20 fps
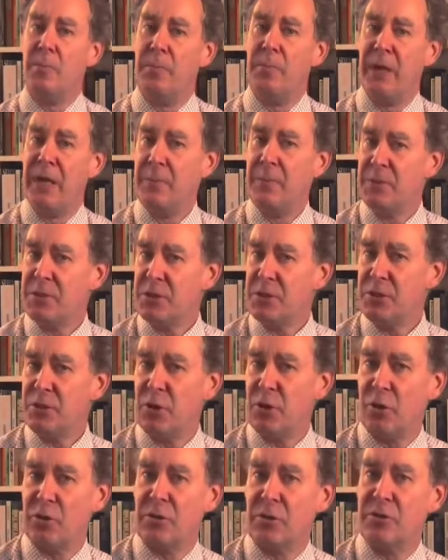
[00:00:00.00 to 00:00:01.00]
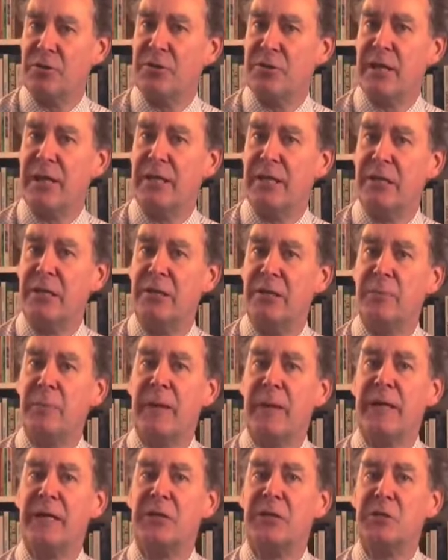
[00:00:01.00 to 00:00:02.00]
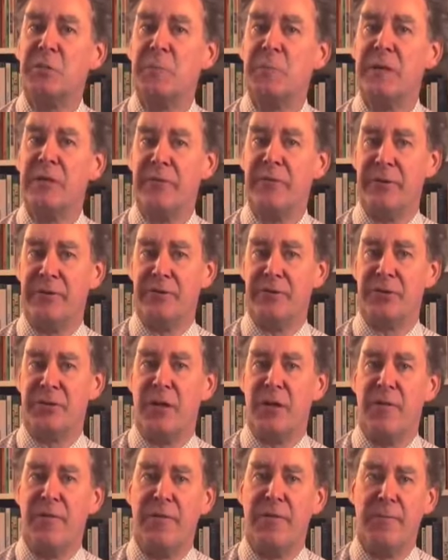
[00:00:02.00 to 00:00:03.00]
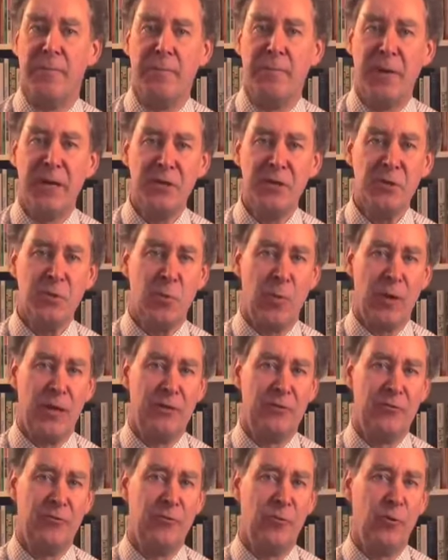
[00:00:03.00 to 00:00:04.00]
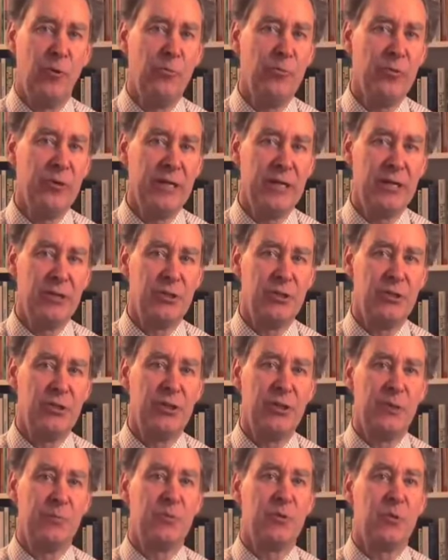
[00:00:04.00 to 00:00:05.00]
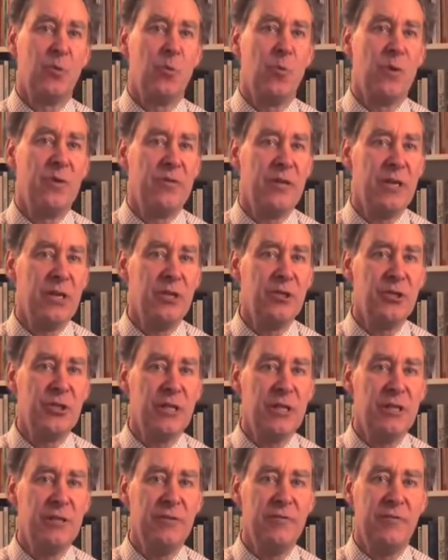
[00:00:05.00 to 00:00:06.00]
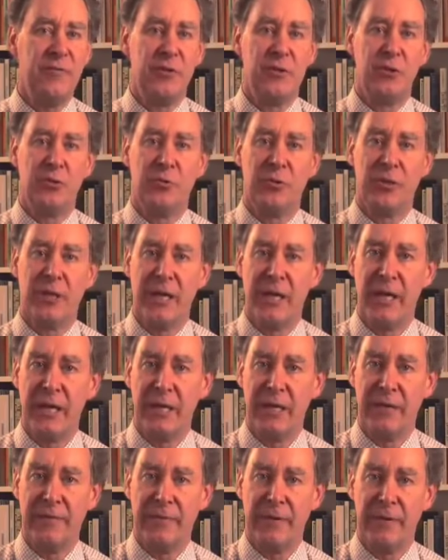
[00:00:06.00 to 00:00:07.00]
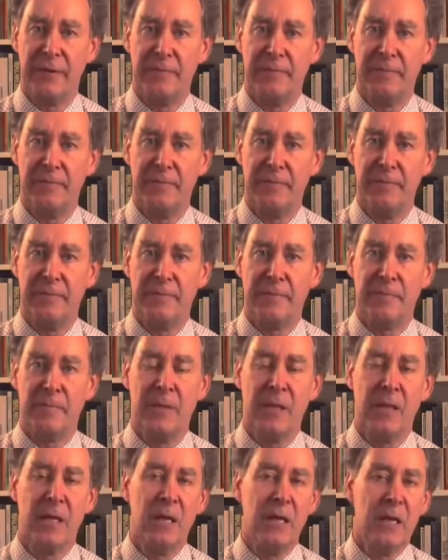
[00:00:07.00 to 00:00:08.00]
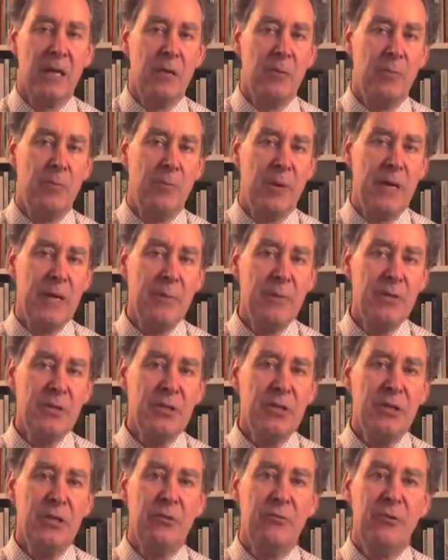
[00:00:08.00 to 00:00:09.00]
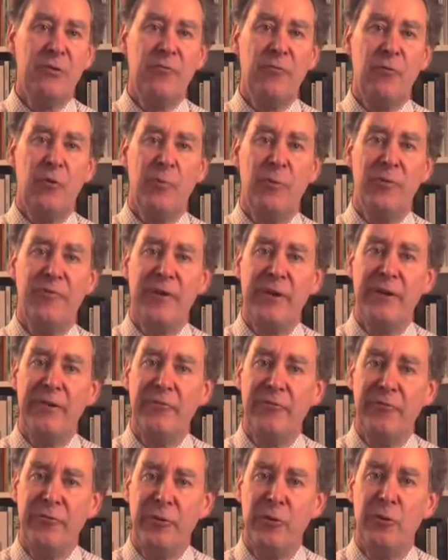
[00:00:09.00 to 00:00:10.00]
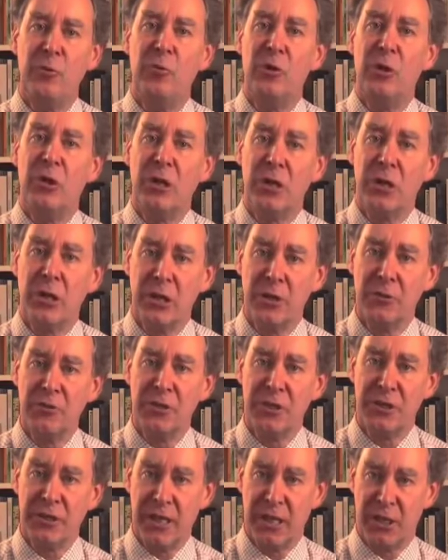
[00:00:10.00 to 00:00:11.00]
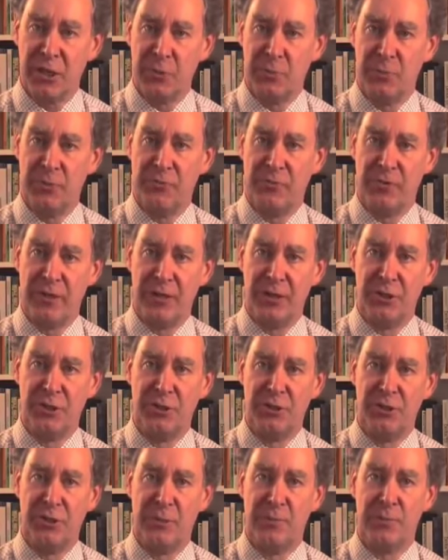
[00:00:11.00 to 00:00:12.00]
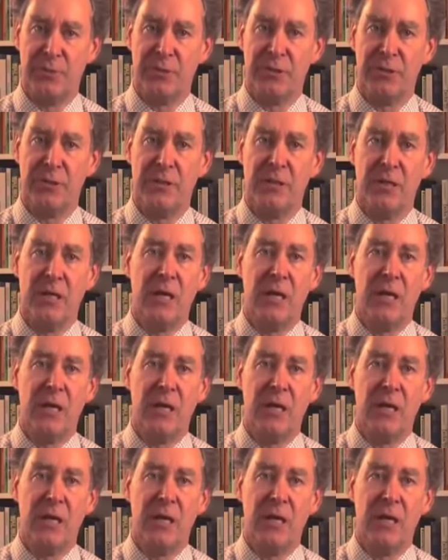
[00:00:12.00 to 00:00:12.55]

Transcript: Babies and toddlers then learn by experience the best way to form relationships with each individual caregiver. Babies can only form a very few close attachment relationships,